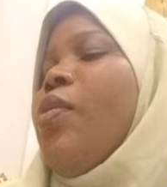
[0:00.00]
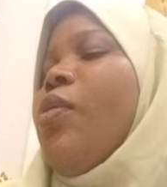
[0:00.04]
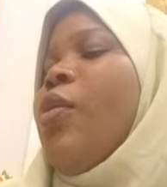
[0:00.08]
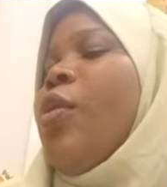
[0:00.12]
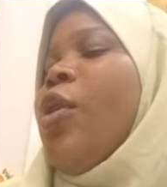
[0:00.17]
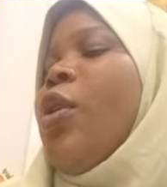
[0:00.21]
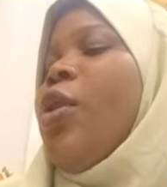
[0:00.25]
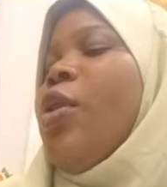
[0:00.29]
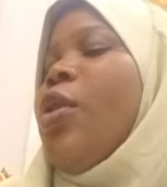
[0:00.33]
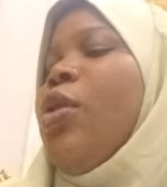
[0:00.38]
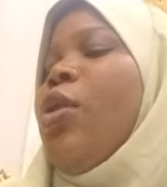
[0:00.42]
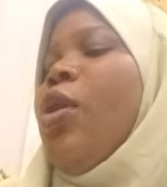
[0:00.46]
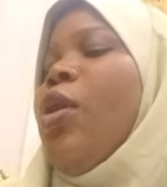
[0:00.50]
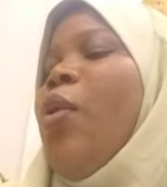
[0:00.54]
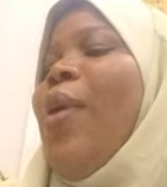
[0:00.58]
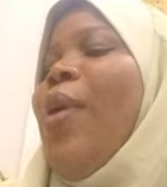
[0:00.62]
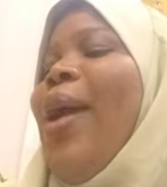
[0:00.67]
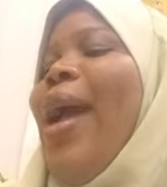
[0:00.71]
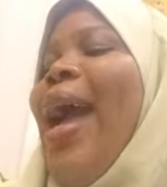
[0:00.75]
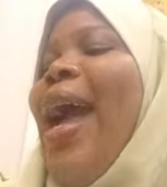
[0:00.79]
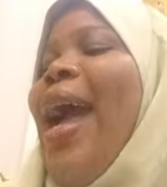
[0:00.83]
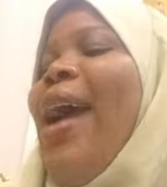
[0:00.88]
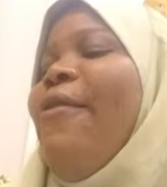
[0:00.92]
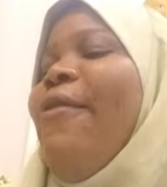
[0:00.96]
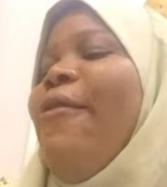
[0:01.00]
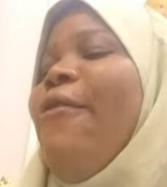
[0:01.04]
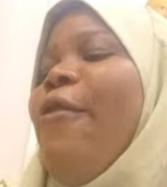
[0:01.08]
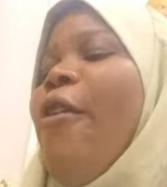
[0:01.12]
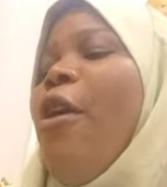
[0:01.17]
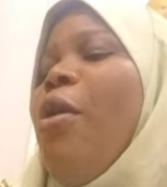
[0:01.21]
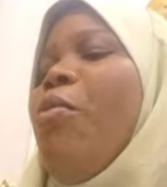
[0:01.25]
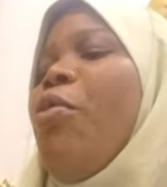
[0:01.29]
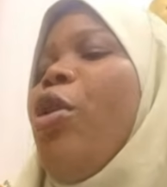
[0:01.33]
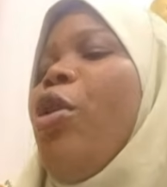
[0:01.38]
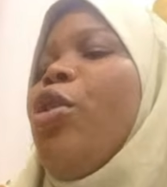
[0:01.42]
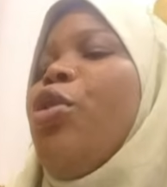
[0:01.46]
So we have
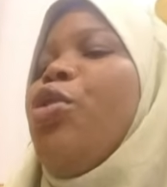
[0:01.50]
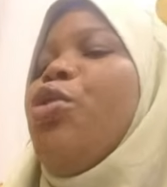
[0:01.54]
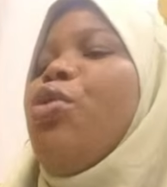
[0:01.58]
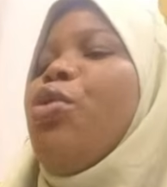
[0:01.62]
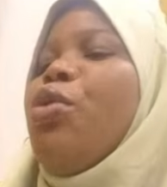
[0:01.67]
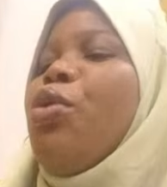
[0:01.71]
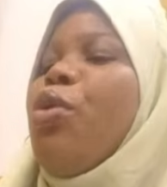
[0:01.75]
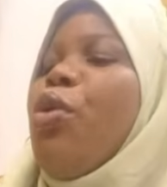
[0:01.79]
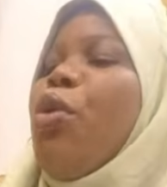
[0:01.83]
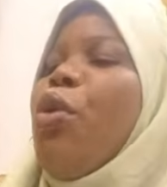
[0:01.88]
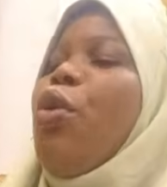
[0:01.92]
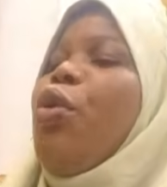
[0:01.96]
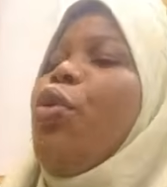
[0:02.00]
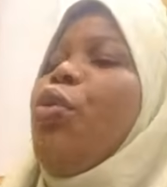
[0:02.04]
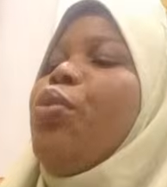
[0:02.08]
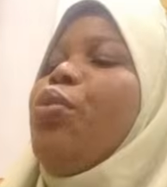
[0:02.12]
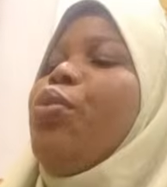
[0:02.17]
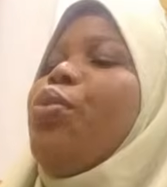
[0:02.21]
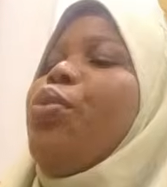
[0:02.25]
four more to go.